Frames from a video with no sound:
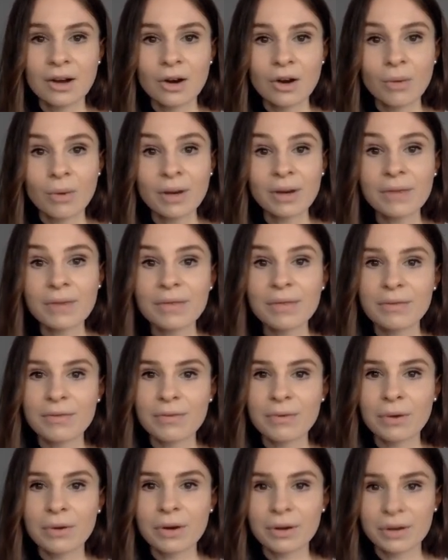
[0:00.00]
One of the
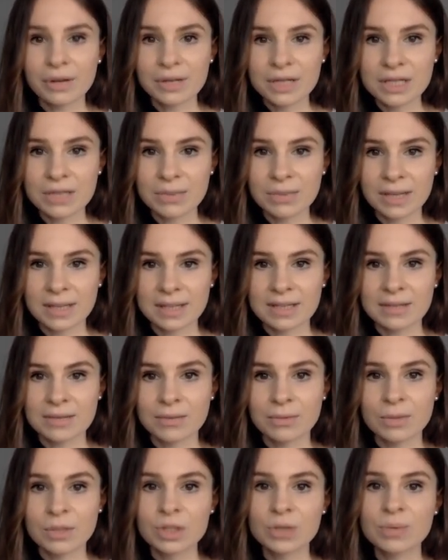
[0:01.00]
4 constructs
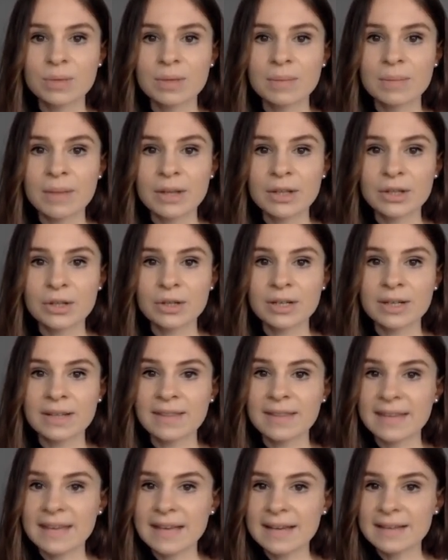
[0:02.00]
which we measured in
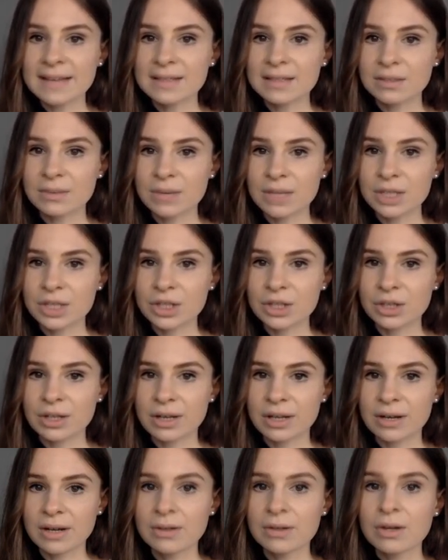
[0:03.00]
the exit
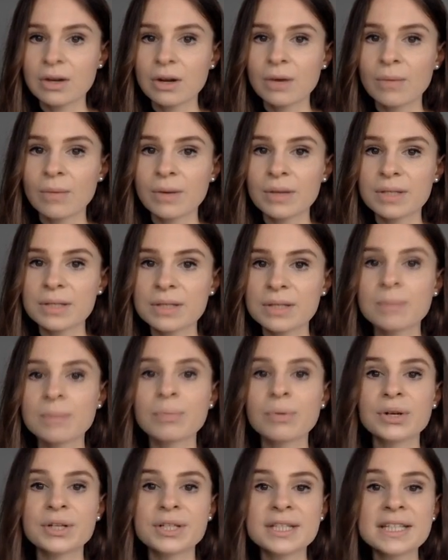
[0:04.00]
questionnaire was
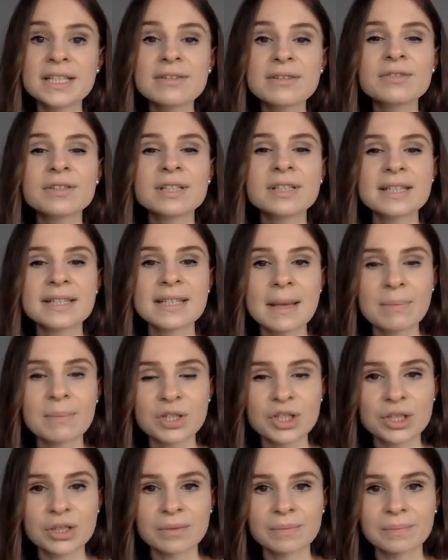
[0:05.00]
perceived
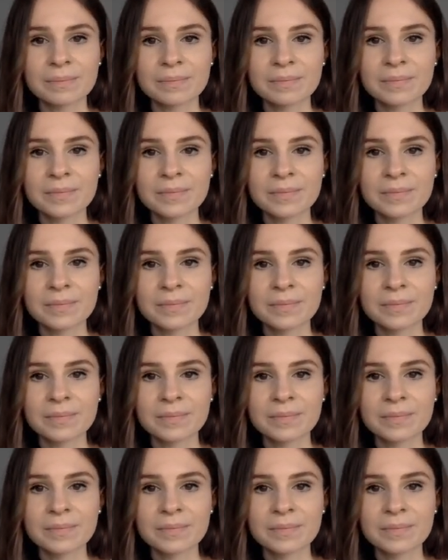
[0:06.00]
deception.